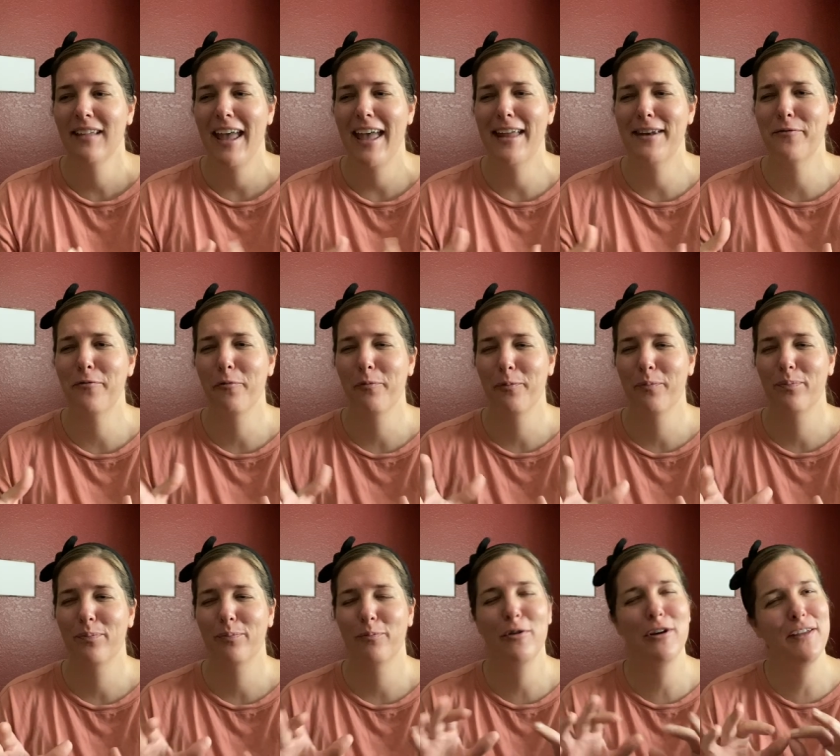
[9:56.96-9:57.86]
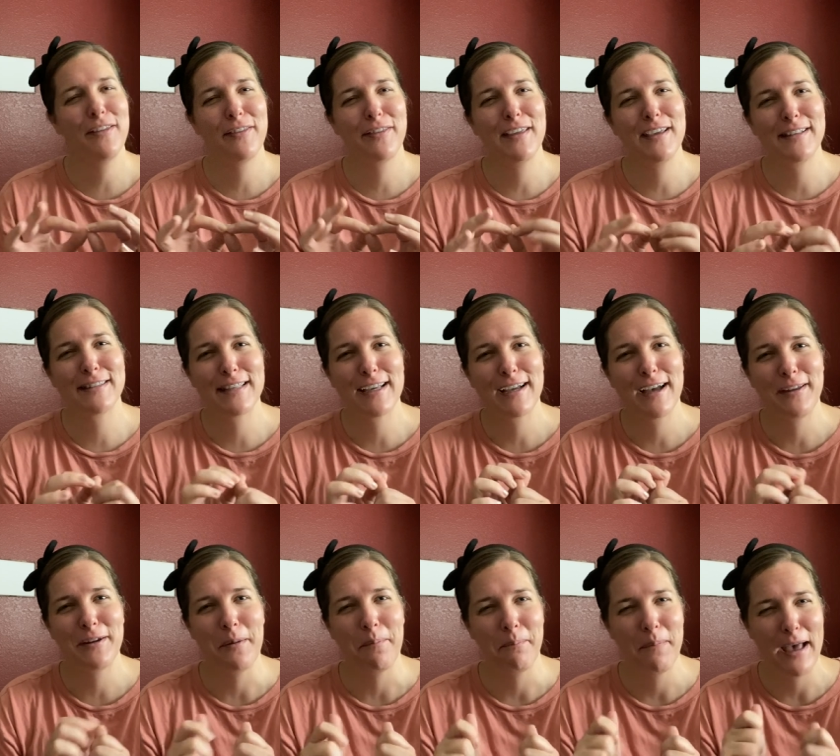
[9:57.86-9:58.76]
And one of the things that
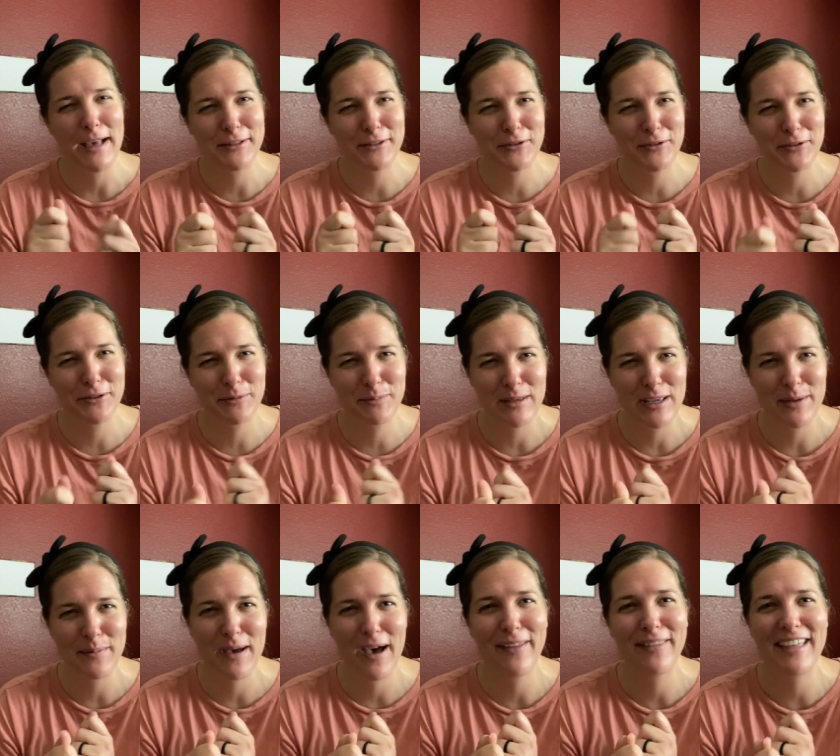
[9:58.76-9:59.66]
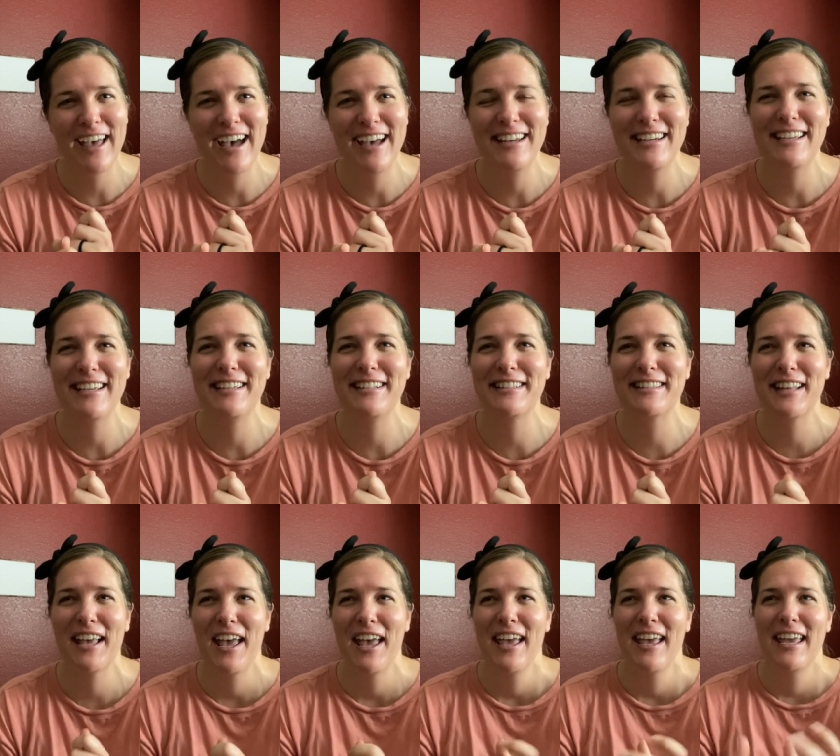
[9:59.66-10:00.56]
kind of pesters me about that is
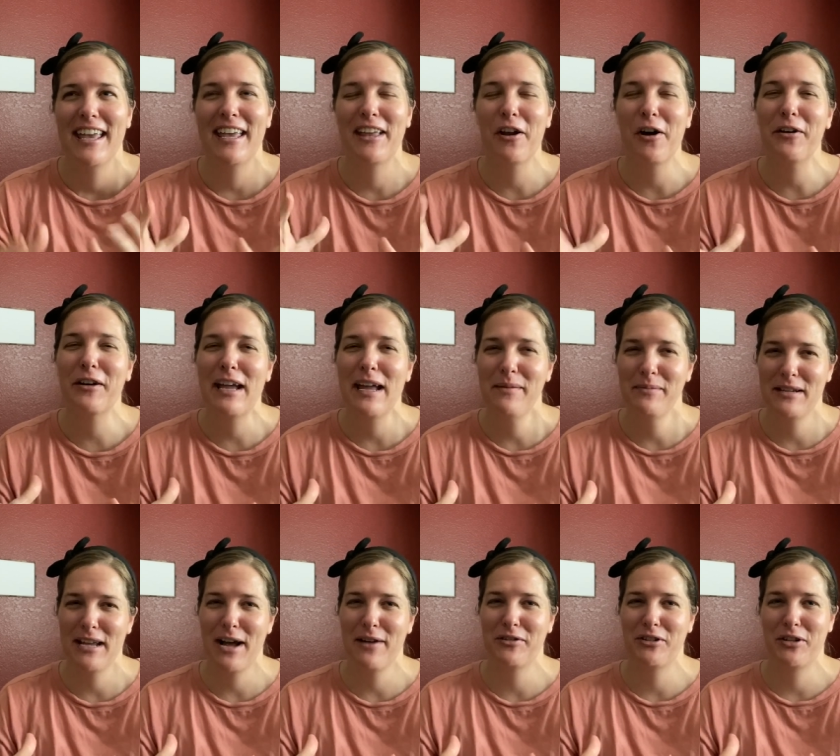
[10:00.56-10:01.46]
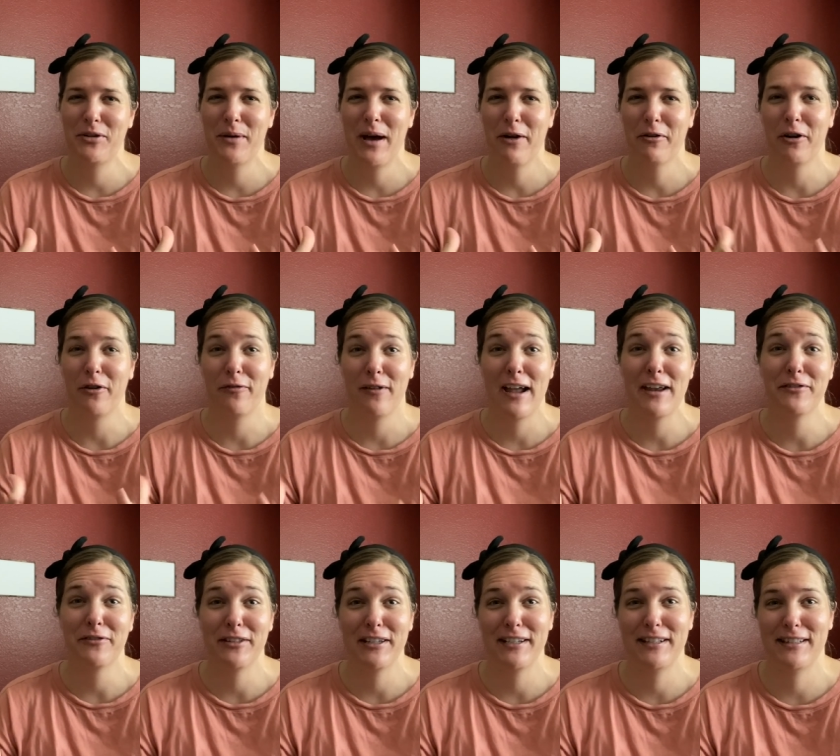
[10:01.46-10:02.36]
it all came down to our
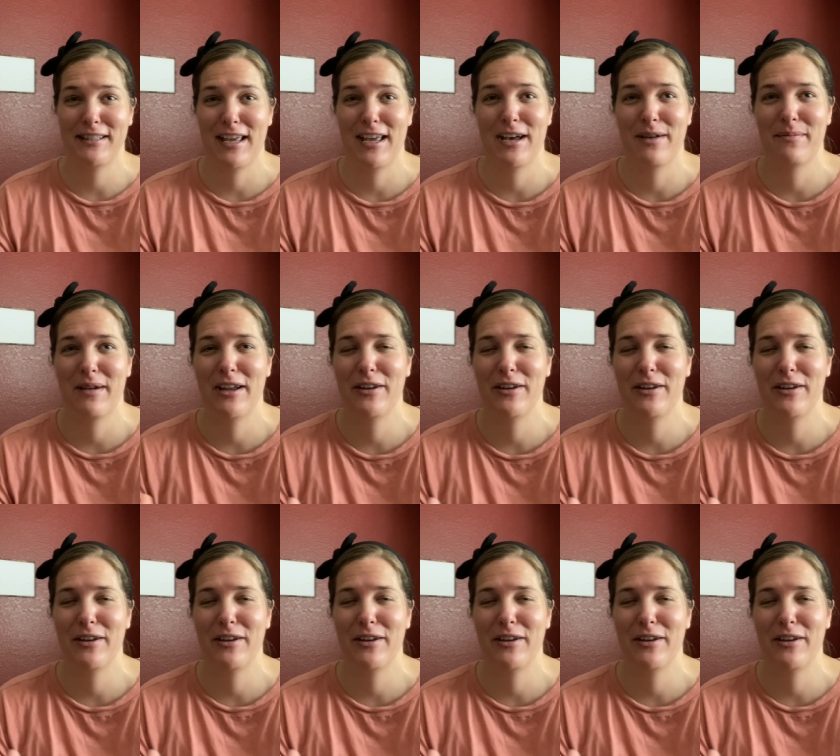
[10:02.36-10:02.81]
final exam.